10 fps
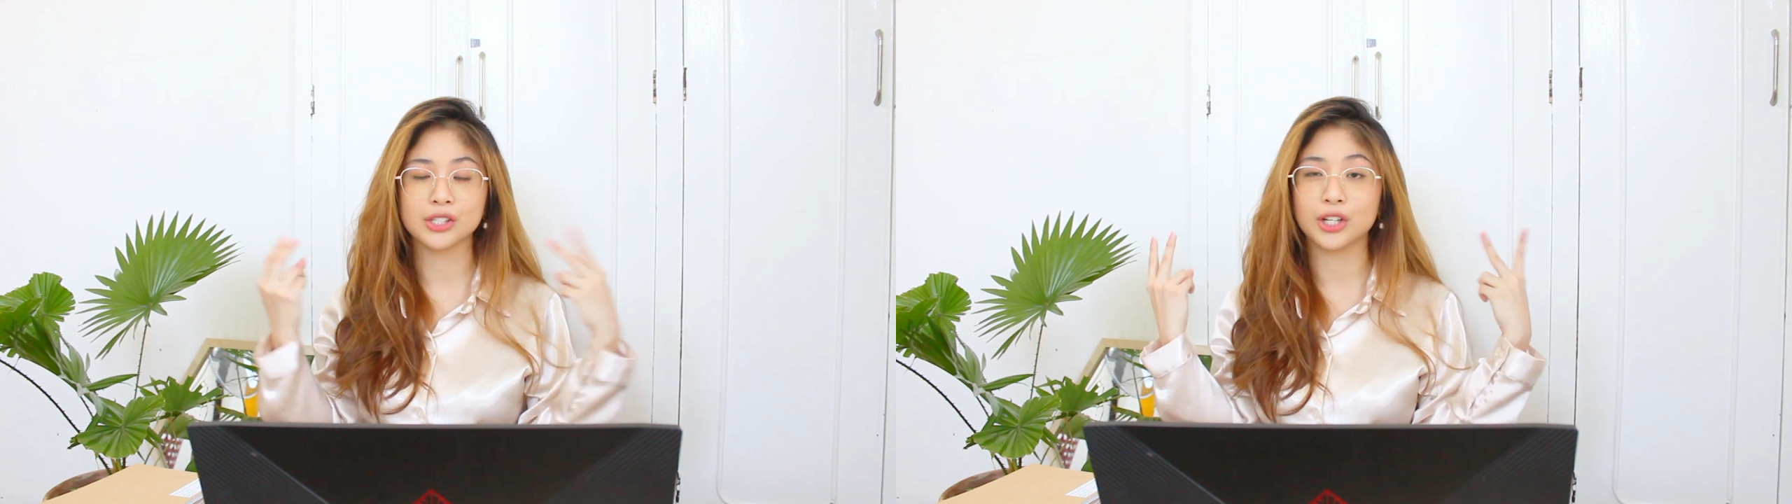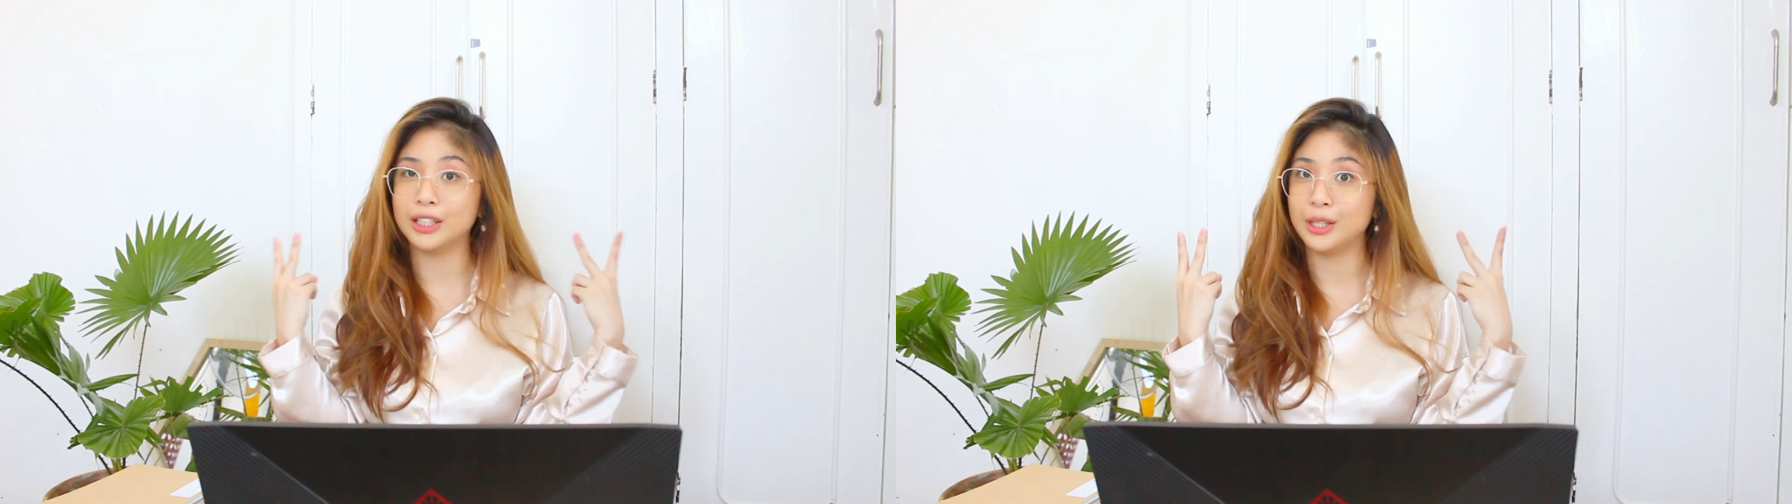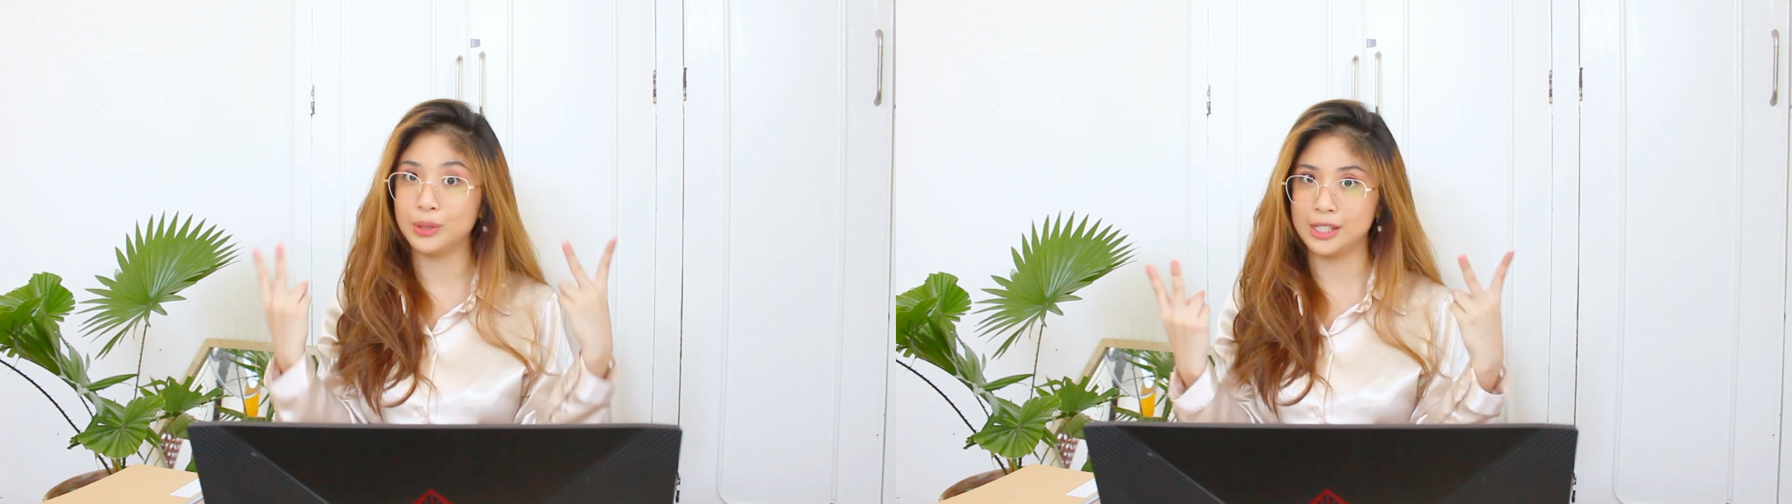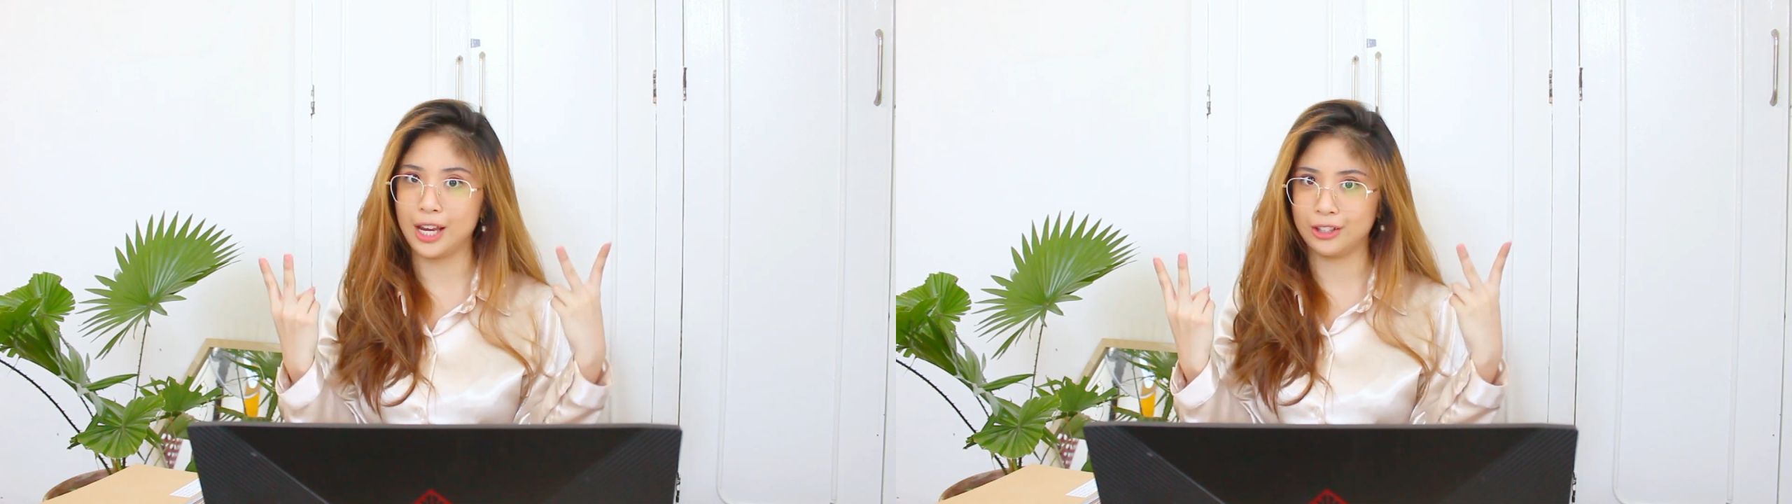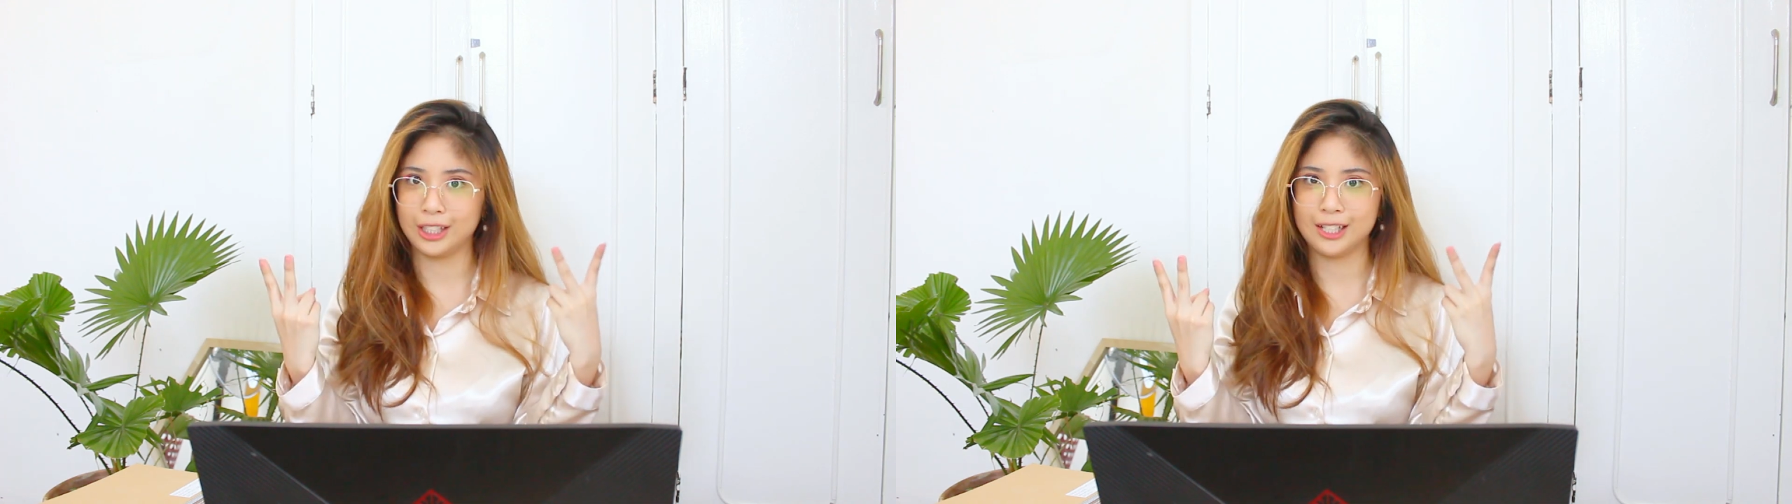starting with
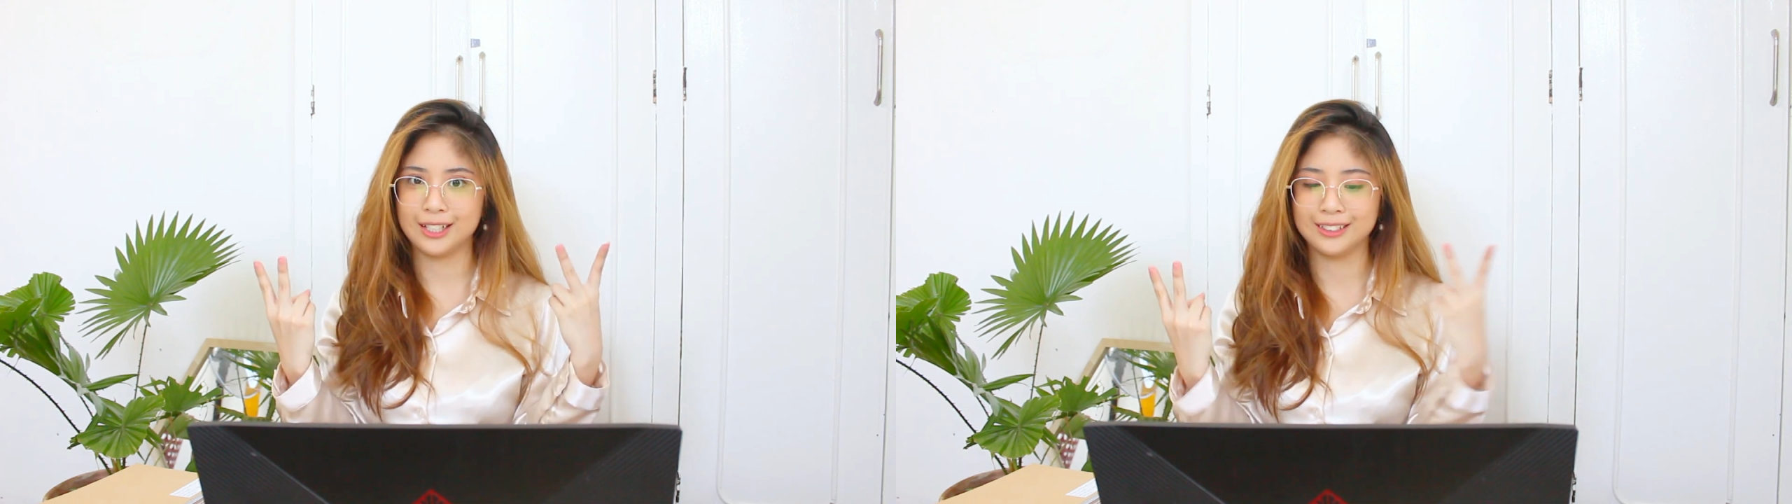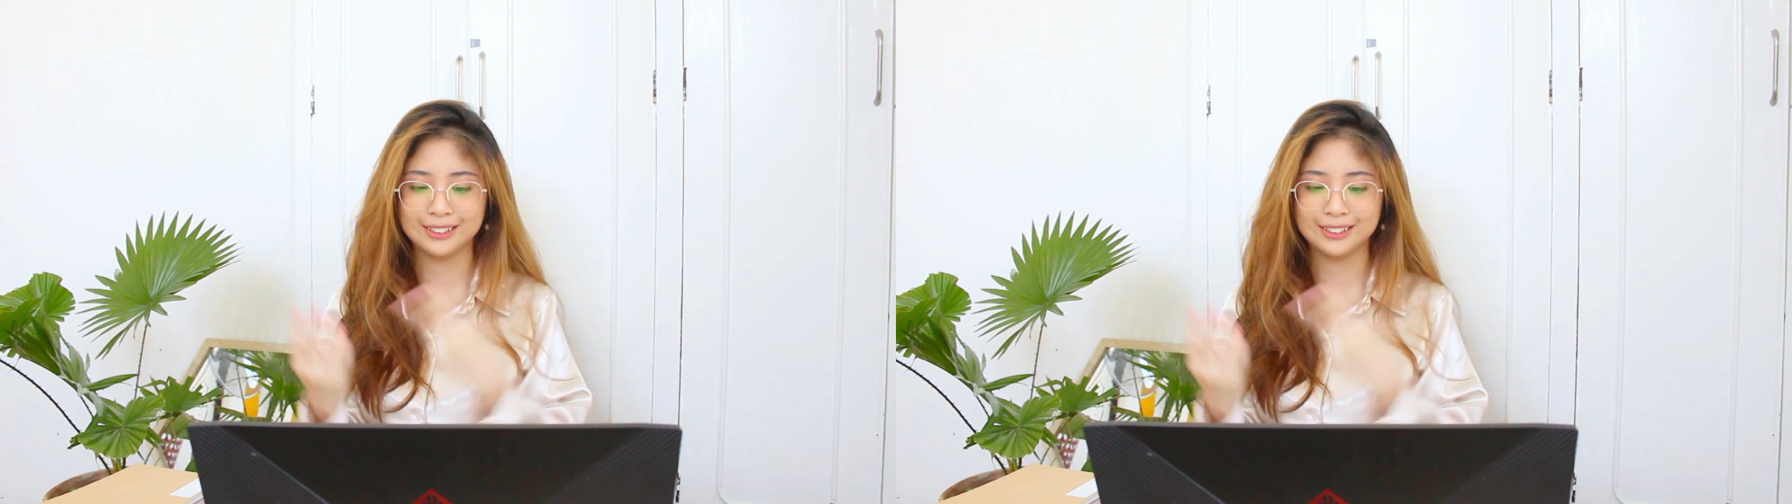2nd year.